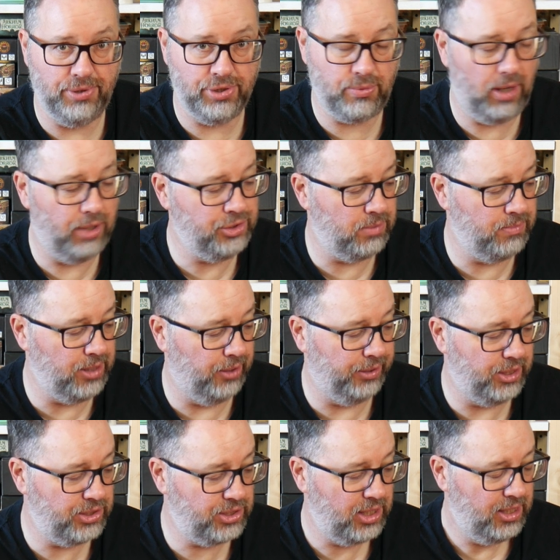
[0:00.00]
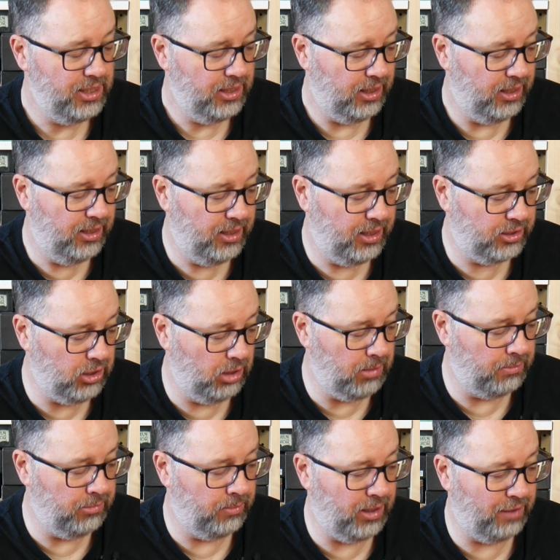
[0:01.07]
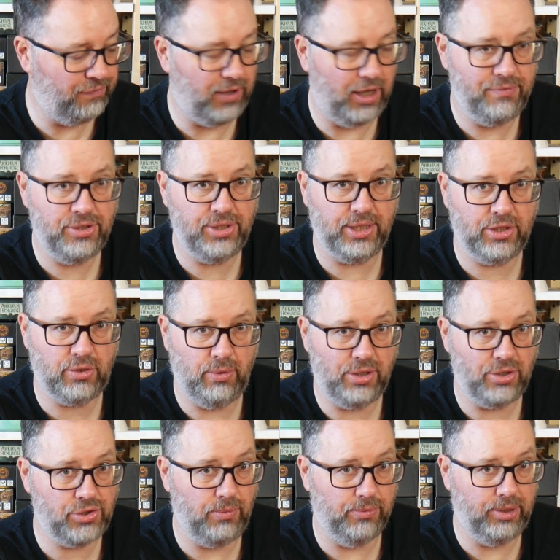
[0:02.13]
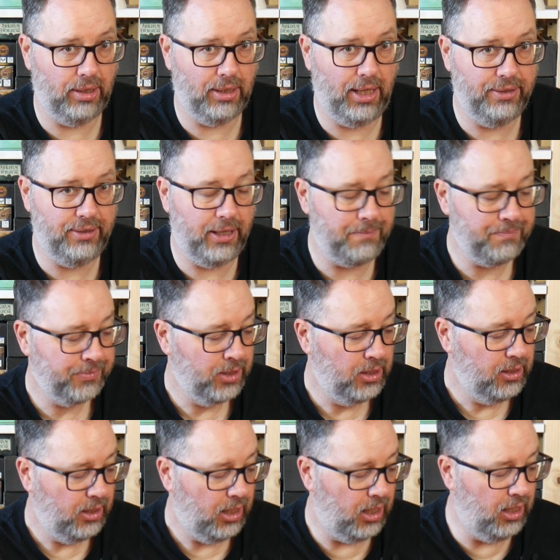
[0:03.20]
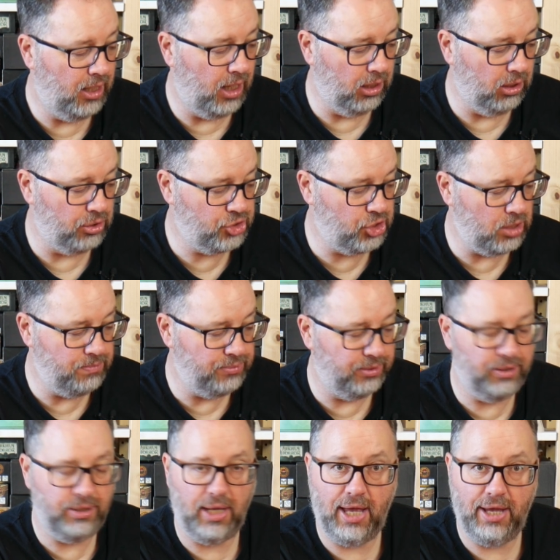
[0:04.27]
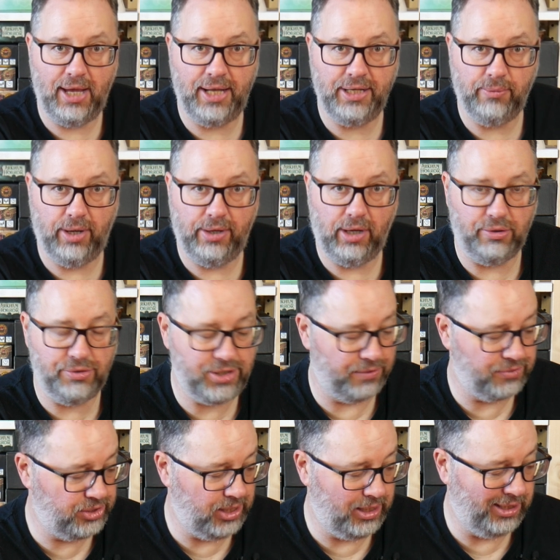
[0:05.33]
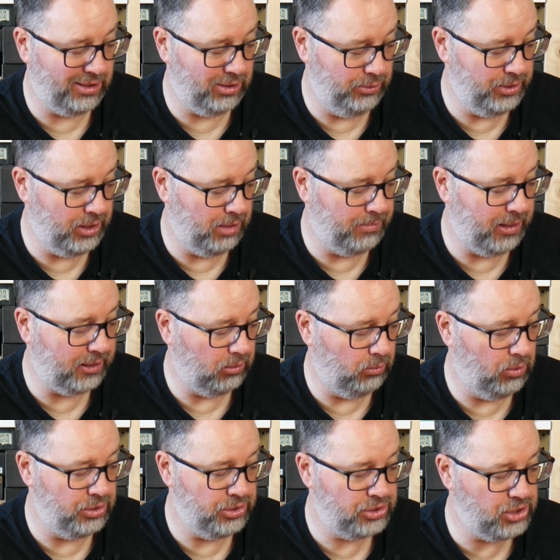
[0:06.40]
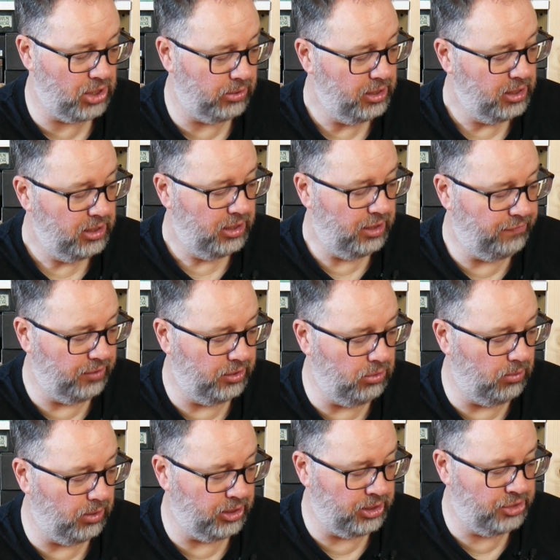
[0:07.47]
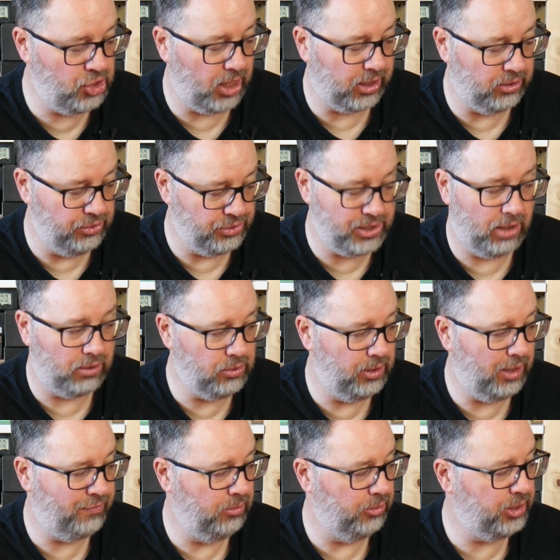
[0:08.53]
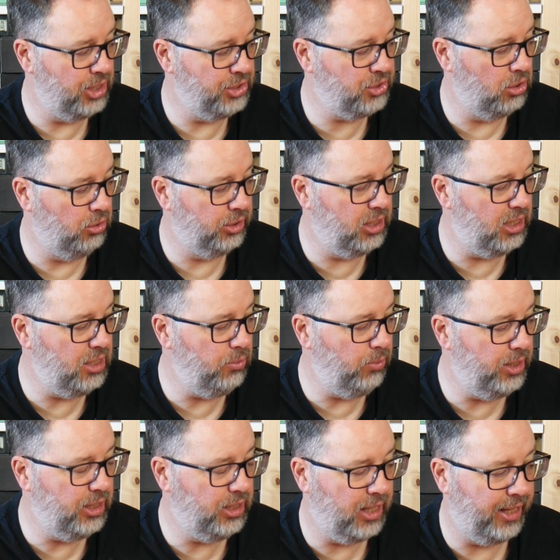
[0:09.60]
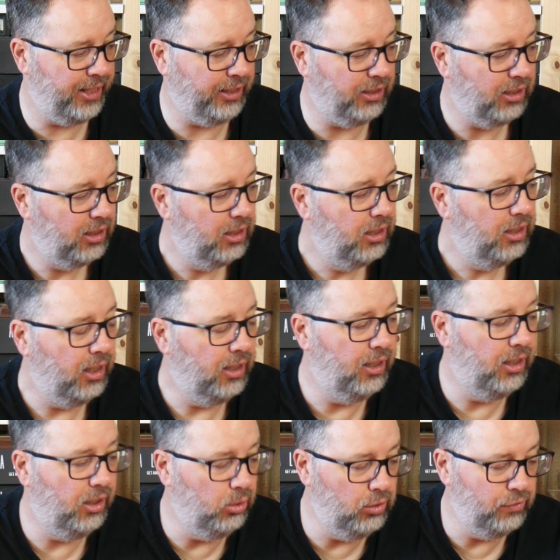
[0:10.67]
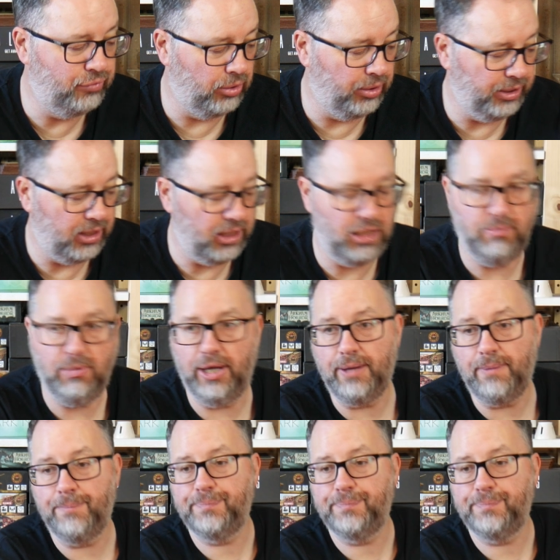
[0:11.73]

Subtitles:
as well, to be honest. I can't remember, about £5-6 or something like that. A lot cheaper than anywhere else I've seen, including the metal ones. So if you do want to check those out, go and have a look. It's called Kiwi Kane over on eBay.